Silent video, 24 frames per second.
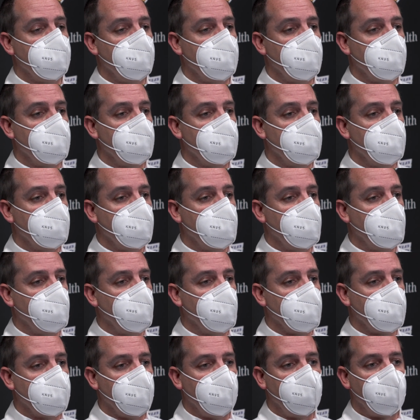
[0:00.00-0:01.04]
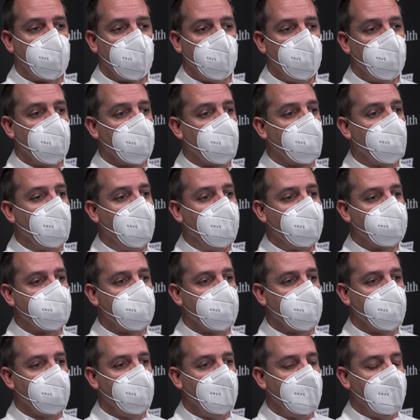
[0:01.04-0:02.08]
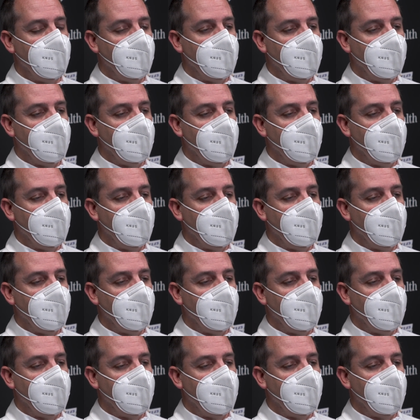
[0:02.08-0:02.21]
year with their perimeter crashing,